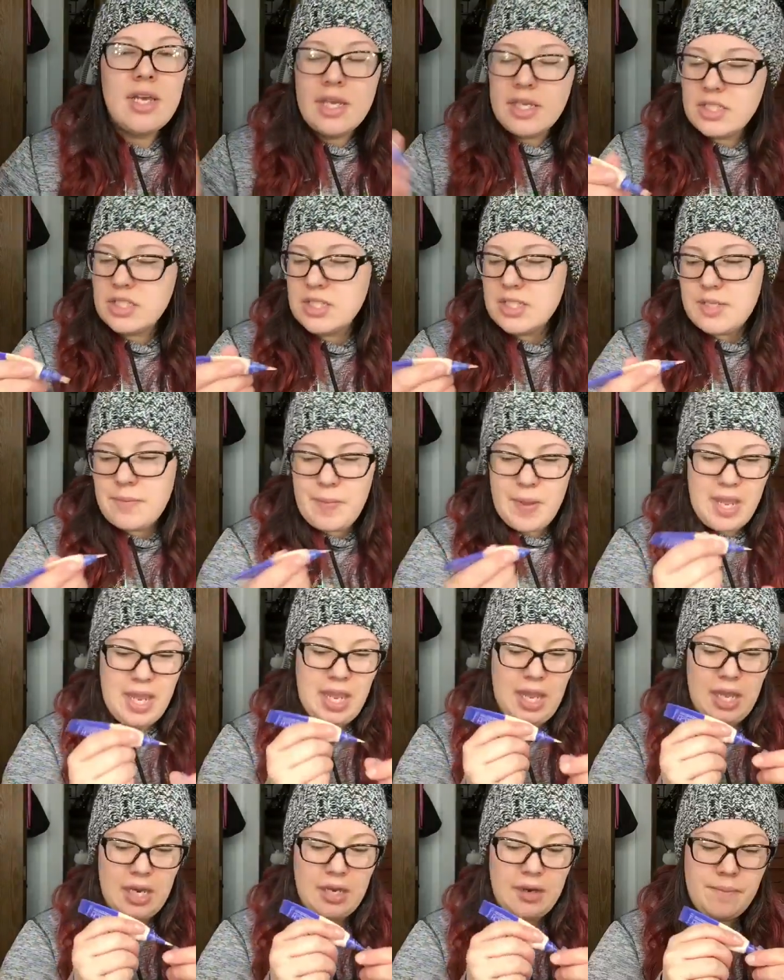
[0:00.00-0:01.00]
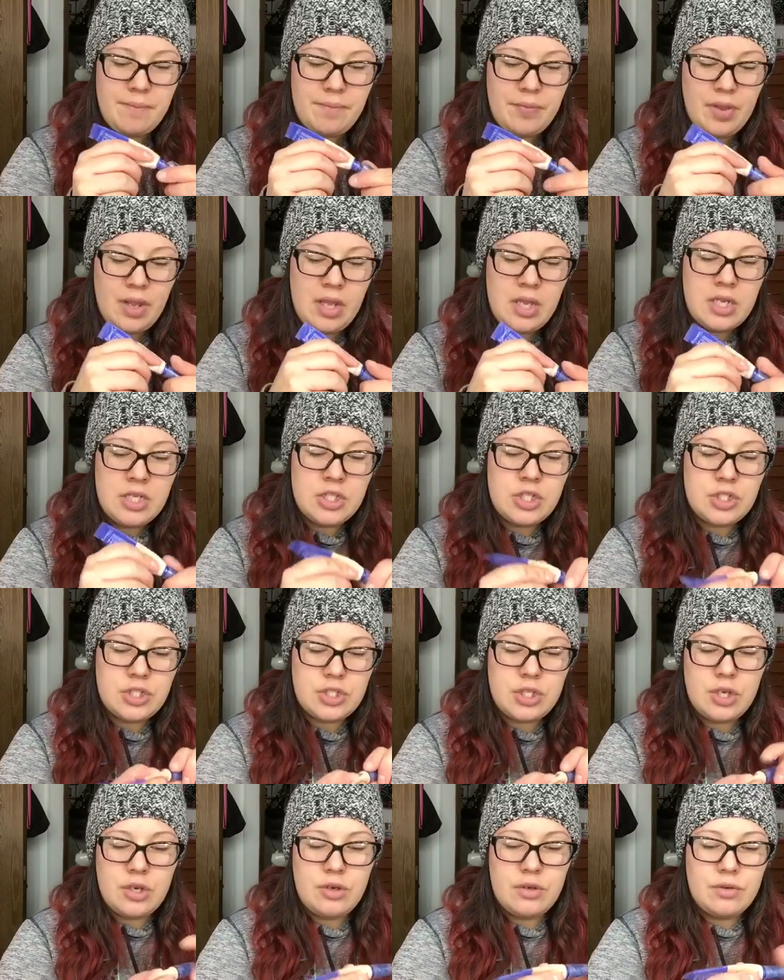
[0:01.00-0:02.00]
it's just a pain.
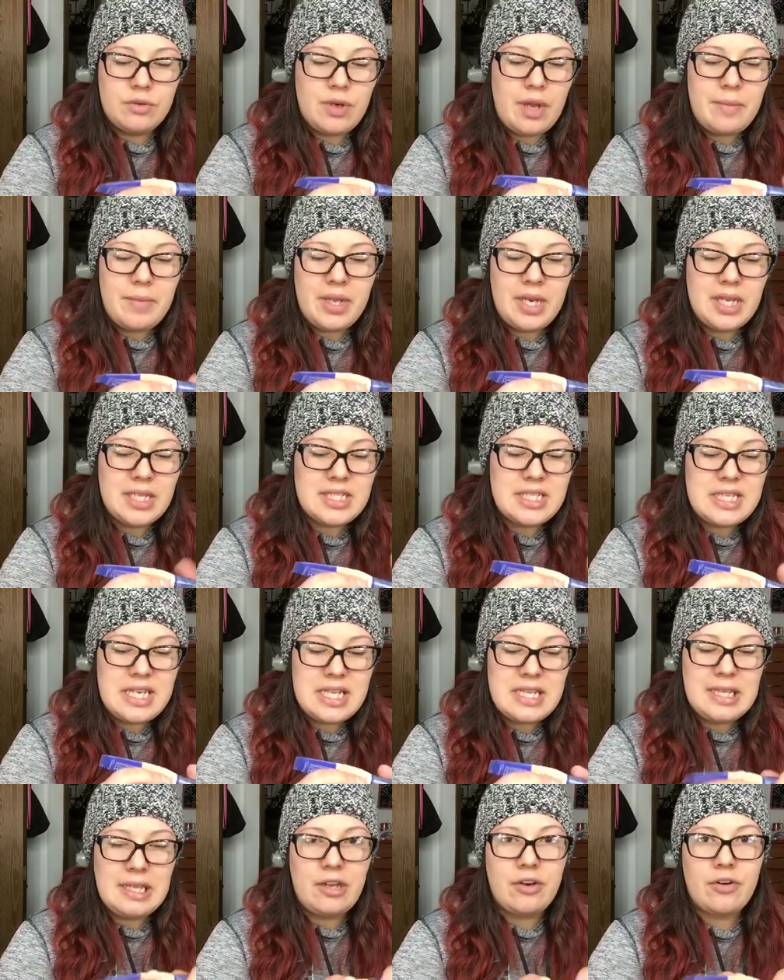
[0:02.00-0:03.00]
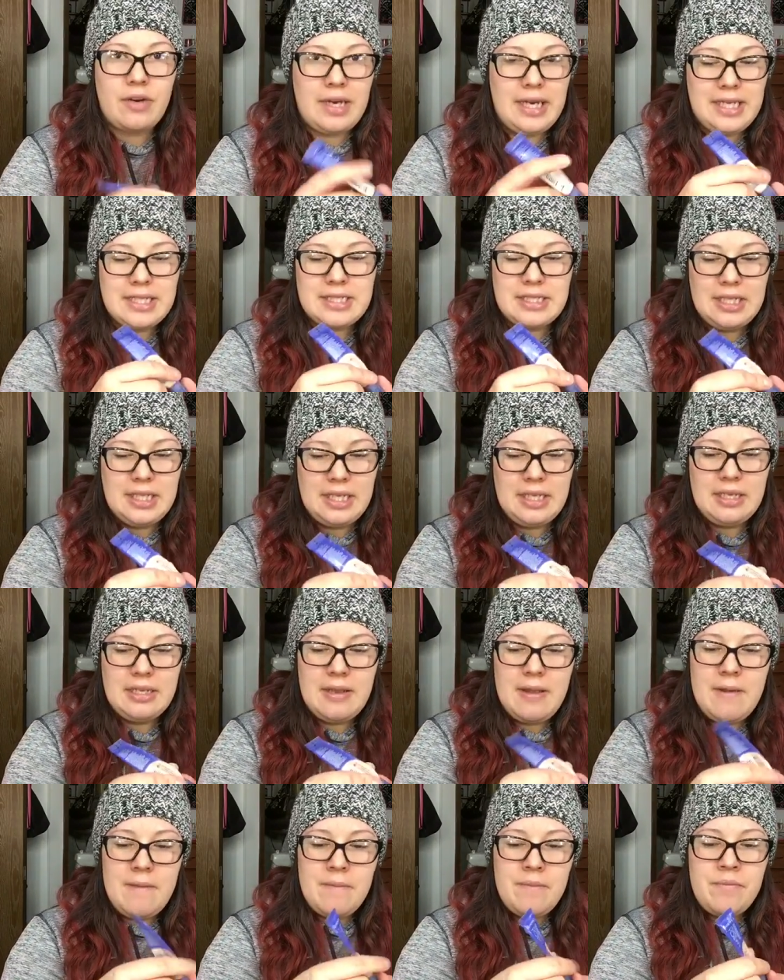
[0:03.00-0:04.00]
So, I mean, it's nothing crazy.
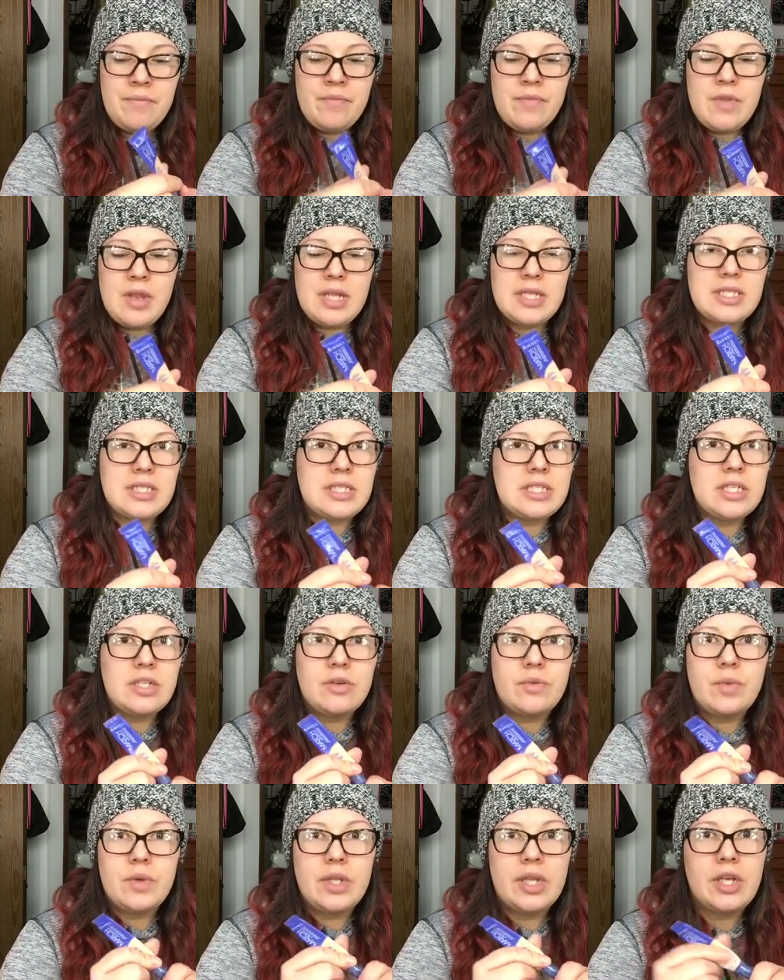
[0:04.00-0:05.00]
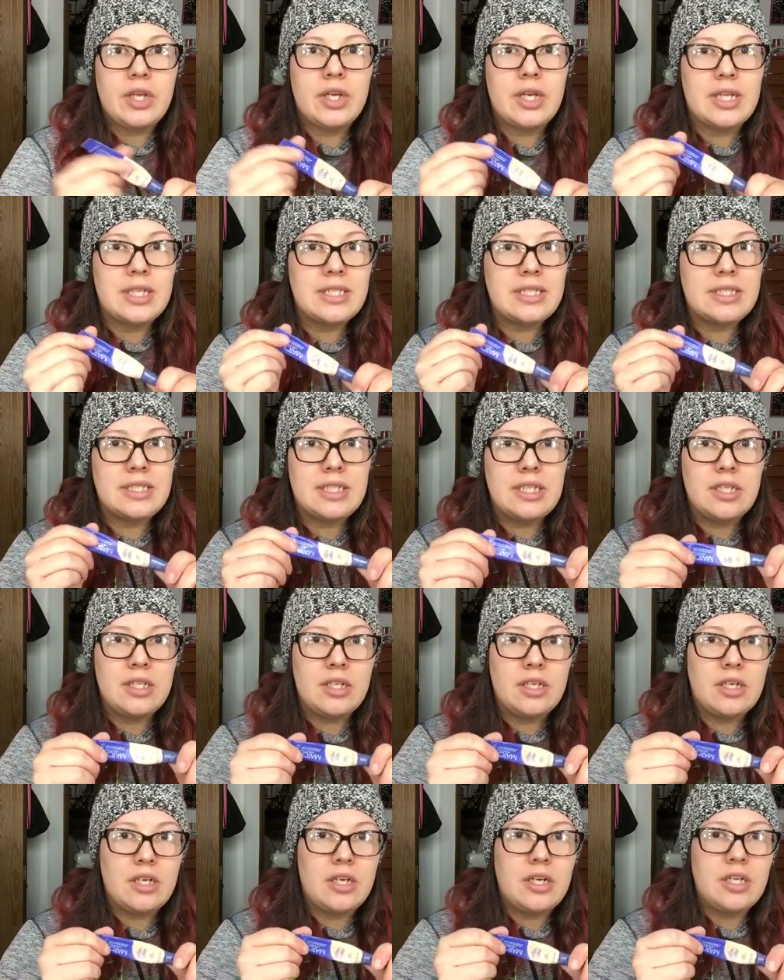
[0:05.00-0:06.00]
It's still a really good
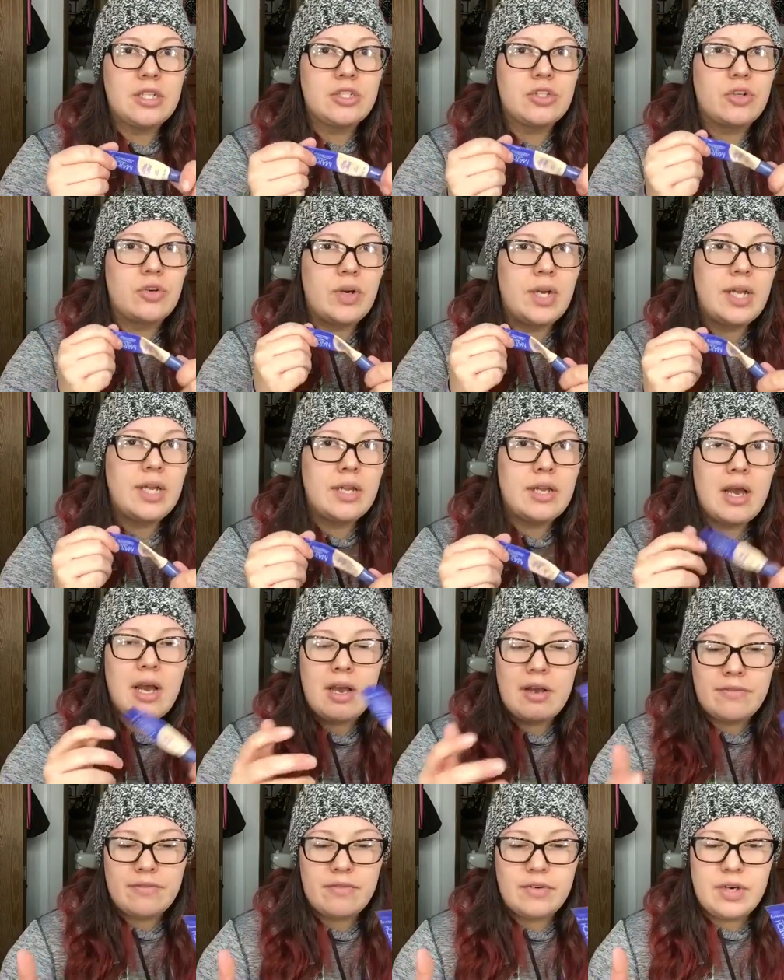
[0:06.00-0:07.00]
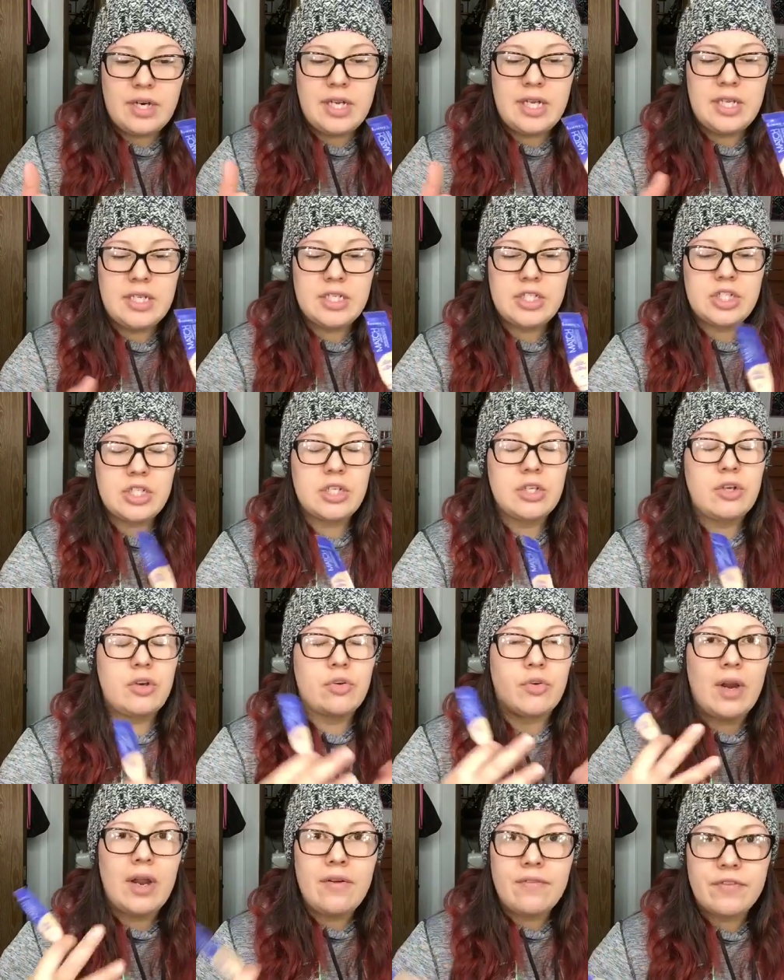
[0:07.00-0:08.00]
concealer. It's great coverage,
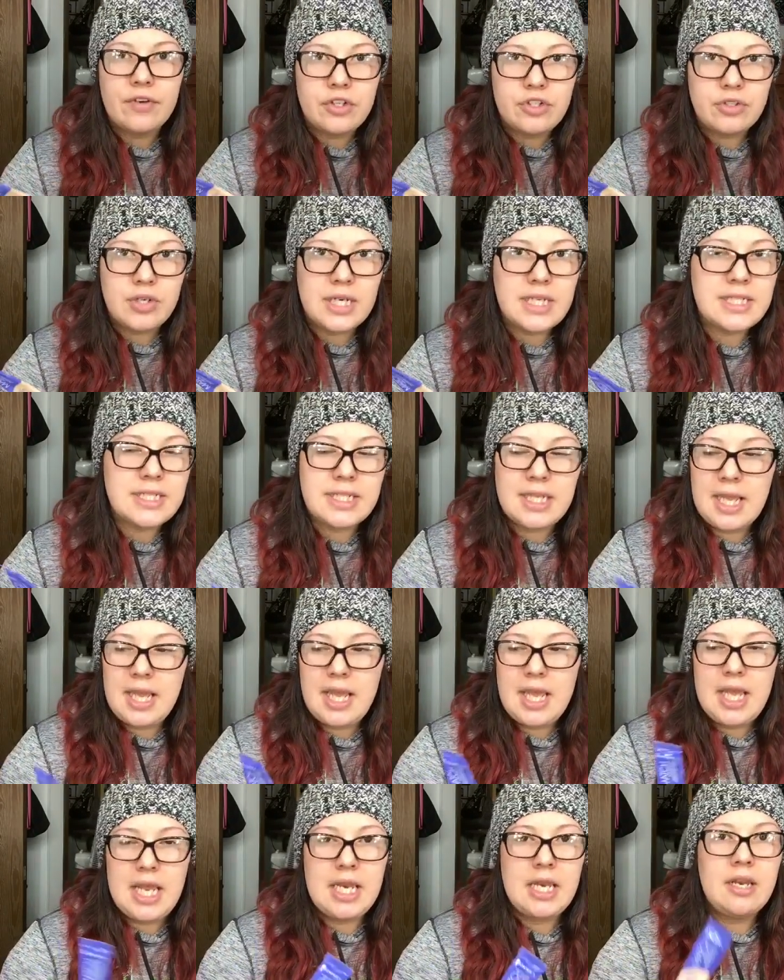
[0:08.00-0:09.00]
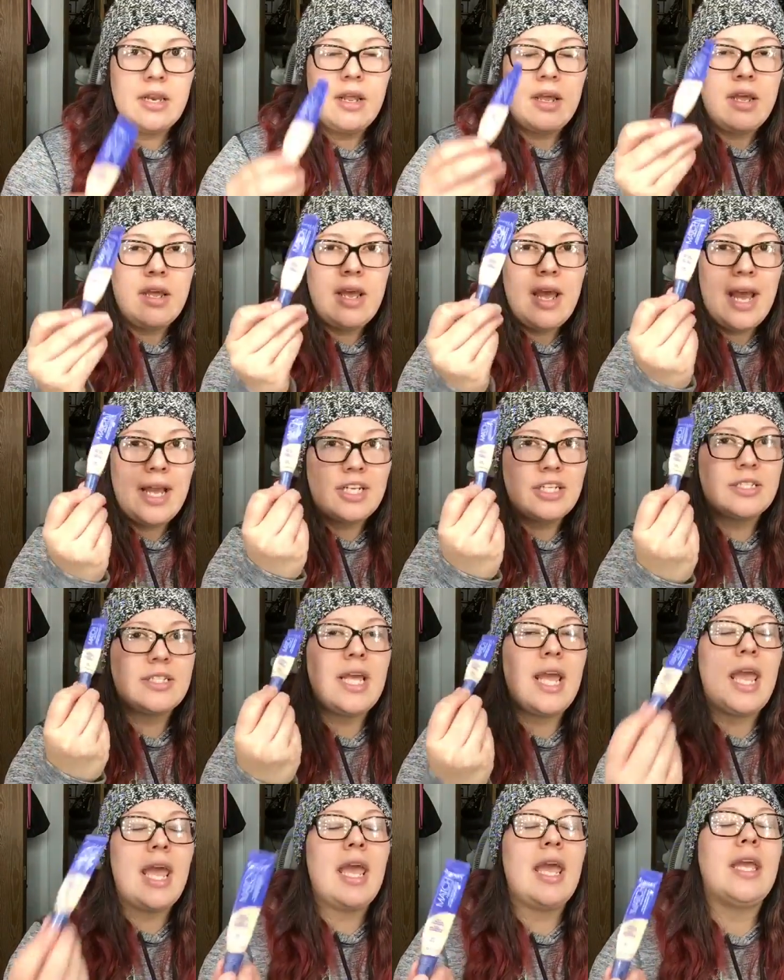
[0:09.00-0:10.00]
great for dry skin. I just
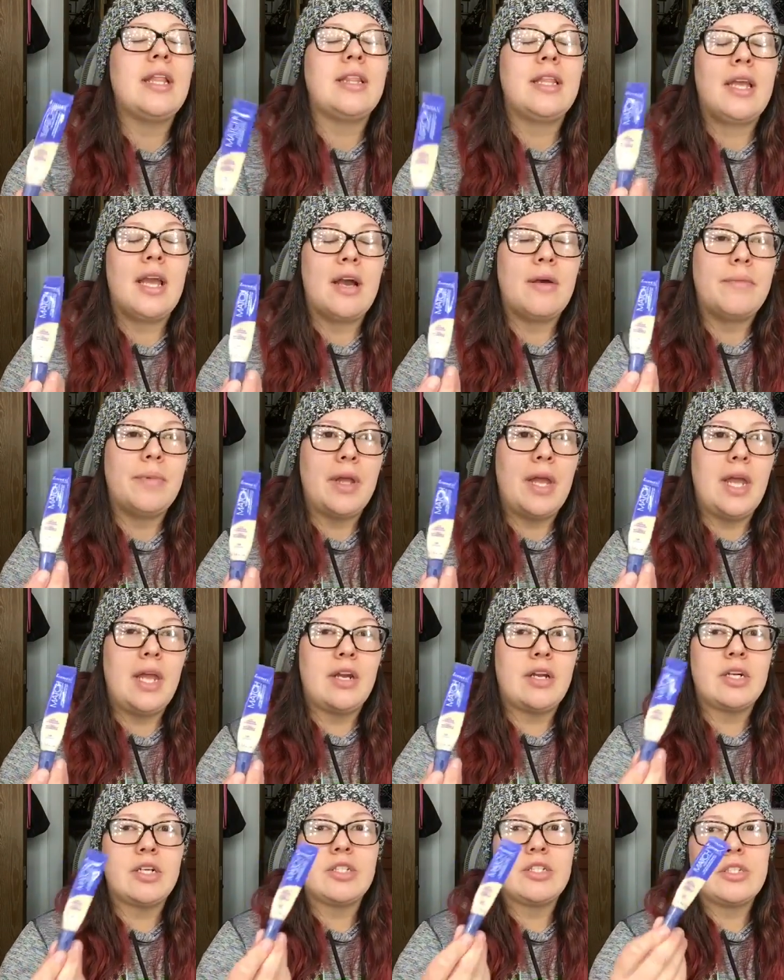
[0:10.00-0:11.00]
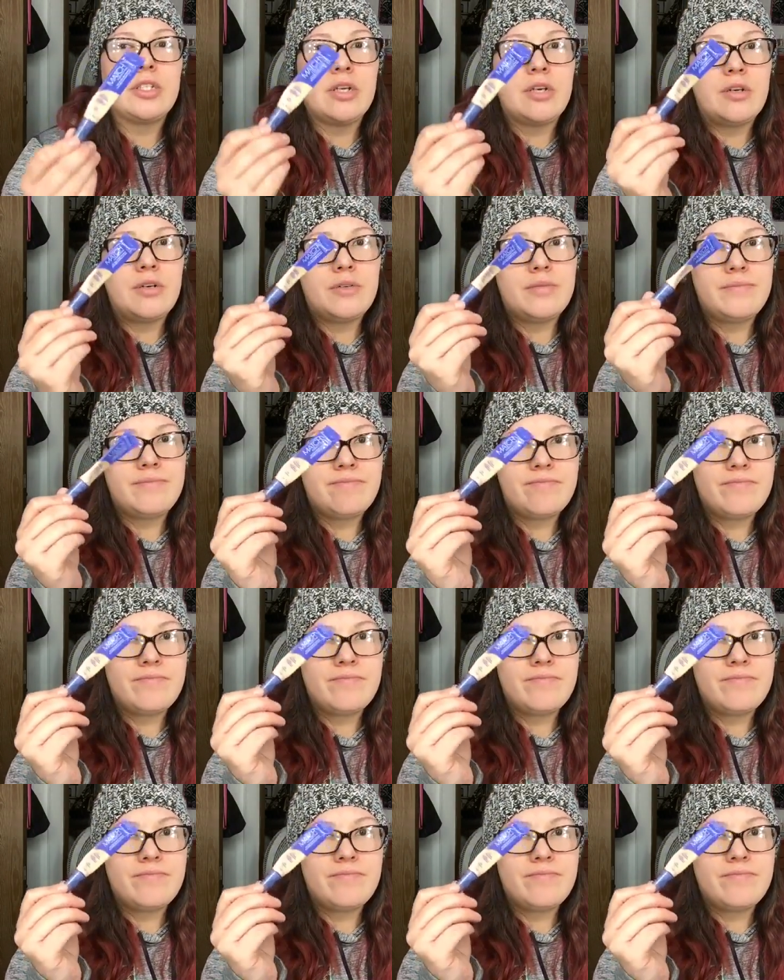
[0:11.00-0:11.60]
hate the applicator, so